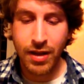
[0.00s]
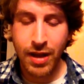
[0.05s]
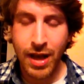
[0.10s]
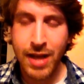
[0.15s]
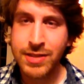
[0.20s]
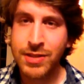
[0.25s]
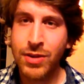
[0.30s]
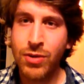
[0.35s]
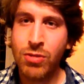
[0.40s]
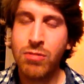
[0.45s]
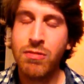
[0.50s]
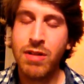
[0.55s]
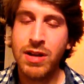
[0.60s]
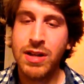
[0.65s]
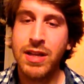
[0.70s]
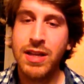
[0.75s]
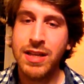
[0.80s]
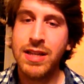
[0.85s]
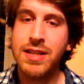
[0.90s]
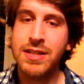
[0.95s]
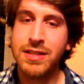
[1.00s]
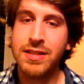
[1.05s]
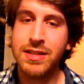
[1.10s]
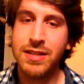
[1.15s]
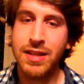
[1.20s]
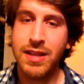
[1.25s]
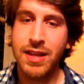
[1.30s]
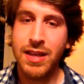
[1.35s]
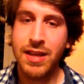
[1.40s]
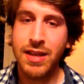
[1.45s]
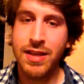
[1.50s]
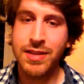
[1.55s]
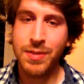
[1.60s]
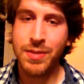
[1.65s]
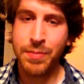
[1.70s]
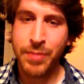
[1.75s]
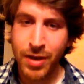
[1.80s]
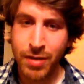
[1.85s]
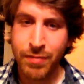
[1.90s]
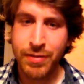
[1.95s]
as it already is
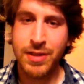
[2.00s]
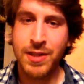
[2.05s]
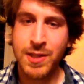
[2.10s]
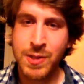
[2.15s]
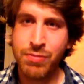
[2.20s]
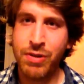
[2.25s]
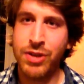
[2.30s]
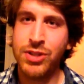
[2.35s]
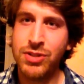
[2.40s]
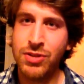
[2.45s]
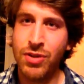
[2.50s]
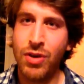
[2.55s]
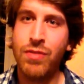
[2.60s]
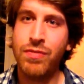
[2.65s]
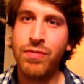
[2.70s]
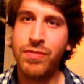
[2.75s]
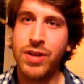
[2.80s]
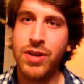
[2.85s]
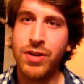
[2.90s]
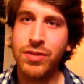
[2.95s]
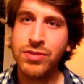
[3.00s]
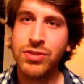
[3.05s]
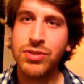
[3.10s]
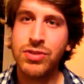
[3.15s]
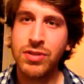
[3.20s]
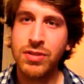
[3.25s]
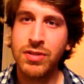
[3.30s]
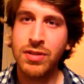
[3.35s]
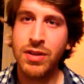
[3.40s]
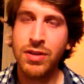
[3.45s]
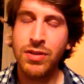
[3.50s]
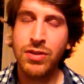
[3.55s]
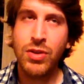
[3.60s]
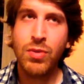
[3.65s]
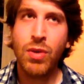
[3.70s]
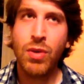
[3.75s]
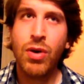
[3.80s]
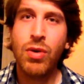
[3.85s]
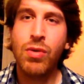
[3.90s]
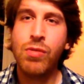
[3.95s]
a perfect expression of the ocean, and
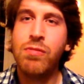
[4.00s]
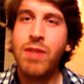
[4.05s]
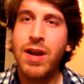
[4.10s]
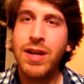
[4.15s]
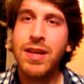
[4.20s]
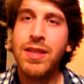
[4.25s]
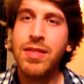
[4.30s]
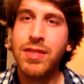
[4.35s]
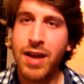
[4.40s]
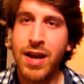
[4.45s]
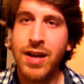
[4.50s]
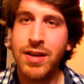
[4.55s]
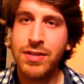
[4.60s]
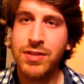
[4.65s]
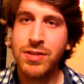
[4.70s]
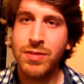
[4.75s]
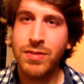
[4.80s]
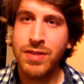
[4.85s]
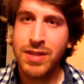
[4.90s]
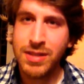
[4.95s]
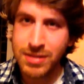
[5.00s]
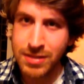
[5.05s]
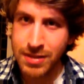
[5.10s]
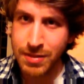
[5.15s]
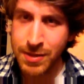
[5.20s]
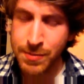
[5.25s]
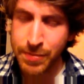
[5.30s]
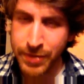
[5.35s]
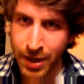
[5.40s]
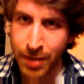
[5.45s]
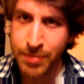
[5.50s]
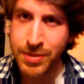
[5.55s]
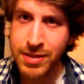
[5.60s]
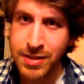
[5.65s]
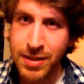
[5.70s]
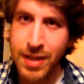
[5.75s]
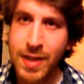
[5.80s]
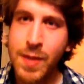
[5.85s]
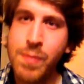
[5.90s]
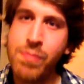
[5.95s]
you are already that. So this becomes a
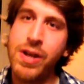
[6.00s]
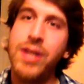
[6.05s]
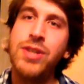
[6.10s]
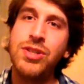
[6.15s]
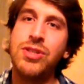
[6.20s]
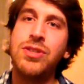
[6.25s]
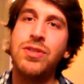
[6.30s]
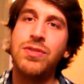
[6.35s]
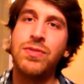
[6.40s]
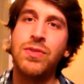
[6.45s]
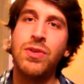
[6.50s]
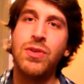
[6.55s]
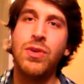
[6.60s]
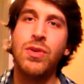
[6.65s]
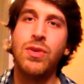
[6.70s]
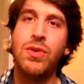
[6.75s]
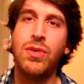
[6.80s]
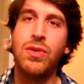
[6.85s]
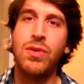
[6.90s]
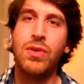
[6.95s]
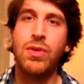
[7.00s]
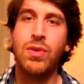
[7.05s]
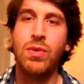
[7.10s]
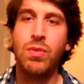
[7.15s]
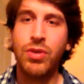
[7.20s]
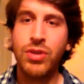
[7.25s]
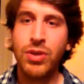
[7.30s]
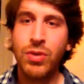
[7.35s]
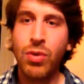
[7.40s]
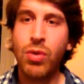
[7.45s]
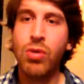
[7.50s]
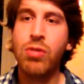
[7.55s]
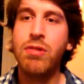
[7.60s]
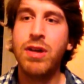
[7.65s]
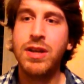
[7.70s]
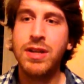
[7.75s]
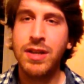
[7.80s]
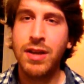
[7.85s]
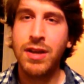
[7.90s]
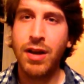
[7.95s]
celebration of what you
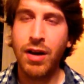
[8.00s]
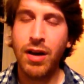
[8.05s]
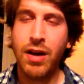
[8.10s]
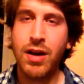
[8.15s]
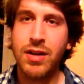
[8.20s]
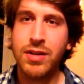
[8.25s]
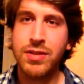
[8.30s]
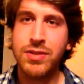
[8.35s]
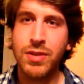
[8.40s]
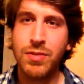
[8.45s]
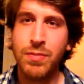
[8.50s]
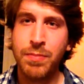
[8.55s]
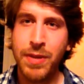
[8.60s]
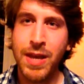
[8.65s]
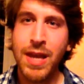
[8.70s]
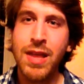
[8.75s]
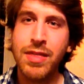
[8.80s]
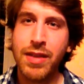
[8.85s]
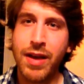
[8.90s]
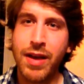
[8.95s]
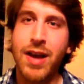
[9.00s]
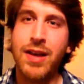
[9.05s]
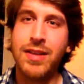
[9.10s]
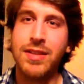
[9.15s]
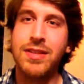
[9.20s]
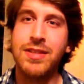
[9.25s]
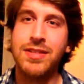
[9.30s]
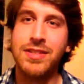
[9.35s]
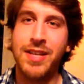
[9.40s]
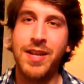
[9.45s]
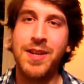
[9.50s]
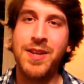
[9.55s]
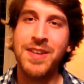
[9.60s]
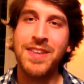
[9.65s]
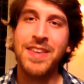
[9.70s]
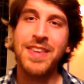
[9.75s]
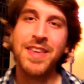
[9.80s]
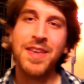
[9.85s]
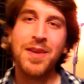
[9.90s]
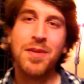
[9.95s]
already are. So be that
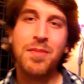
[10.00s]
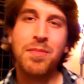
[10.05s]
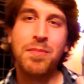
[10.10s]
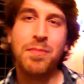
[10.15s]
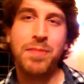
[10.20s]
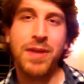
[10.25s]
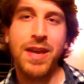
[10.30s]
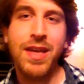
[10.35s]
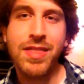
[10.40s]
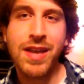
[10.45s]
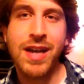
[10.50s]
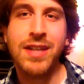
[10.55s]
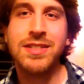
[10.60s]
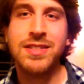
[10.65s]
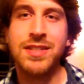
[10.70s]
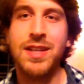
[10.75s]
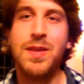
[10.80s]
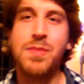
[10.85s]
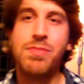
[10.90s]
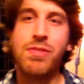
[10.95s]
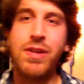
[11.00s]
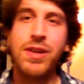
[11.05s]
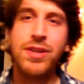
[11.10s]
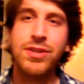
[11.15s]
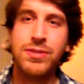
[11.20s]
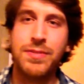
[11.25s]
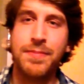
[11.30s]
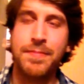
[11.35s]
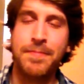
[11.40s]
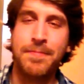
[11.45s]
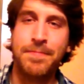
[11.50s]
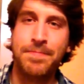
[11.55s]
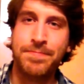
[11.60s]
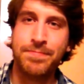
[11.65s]
celebration. Be that celebration.